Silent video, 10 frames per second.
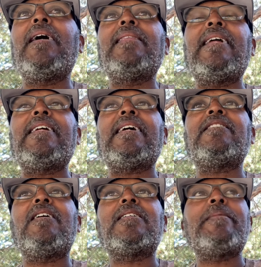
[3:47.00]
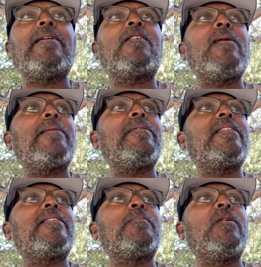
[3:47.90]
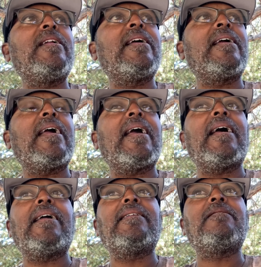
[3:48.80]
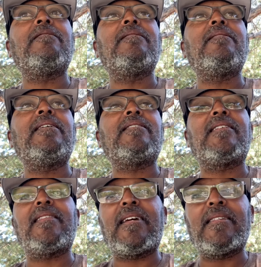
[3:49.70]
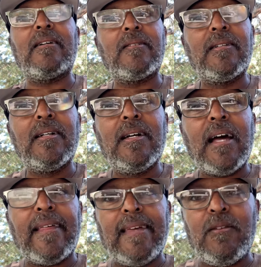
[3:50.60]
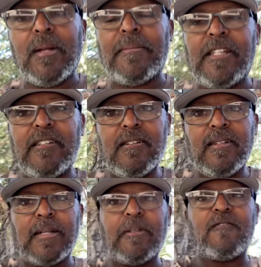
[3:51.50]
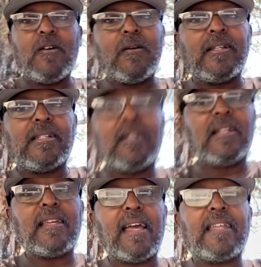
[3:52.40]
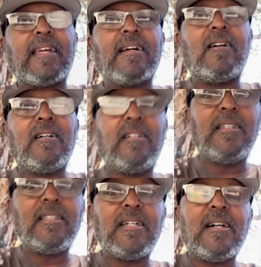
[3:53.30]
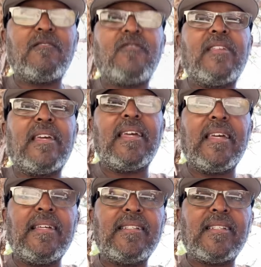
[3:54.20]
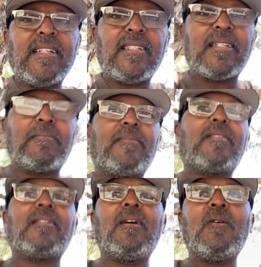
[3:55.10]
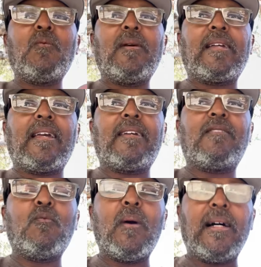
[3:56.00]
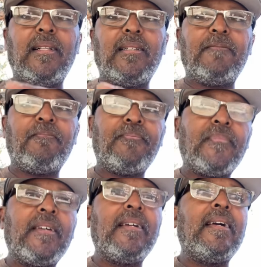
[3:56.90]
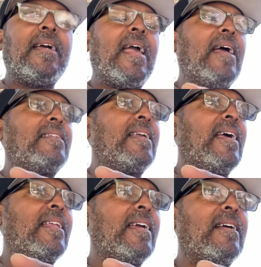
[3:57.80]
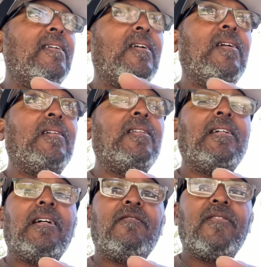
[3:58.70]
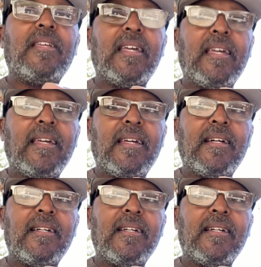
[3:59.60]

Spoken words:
lady and I talked about it quite a bit this morning, and here's the thing though. I think what I'm gonna do is I'm gonna focus on getting all of the systems working well and getting all of the